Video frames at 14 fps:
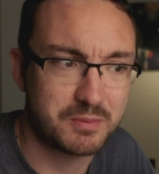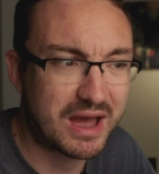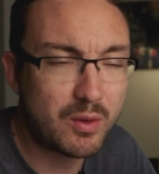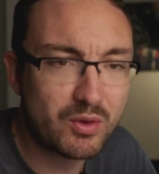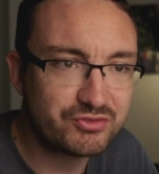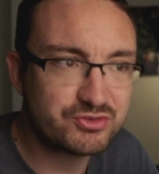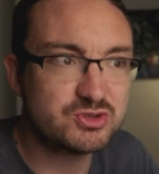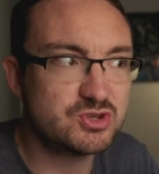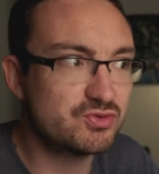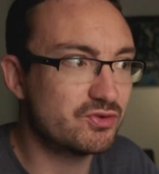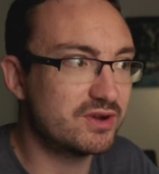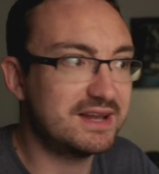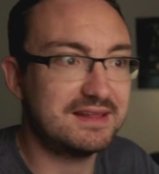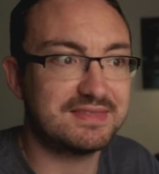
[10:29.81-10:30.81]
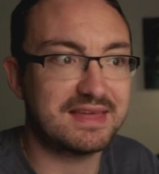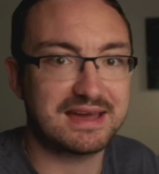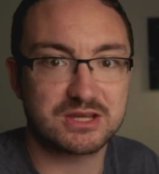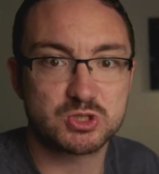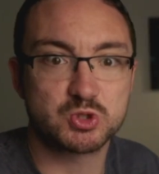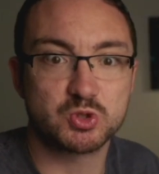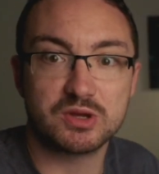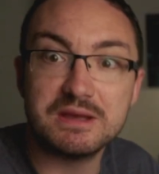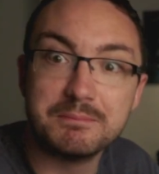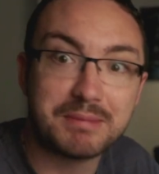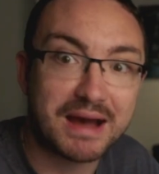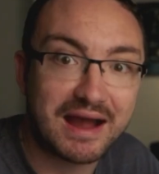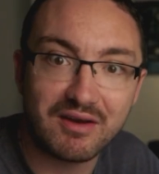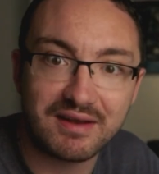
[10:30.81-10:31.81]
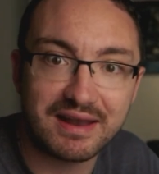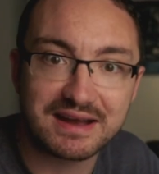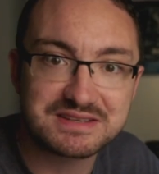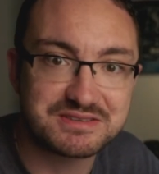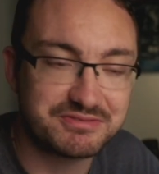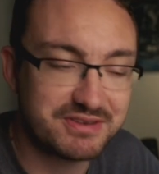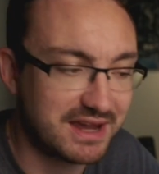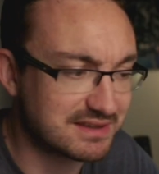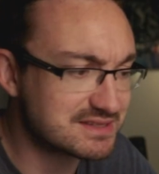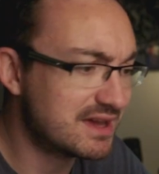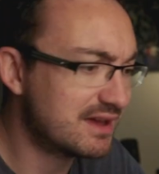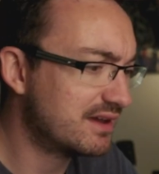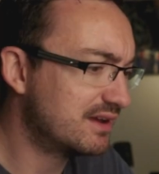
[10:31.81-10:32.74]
How often do you really need that extreme parallax effect?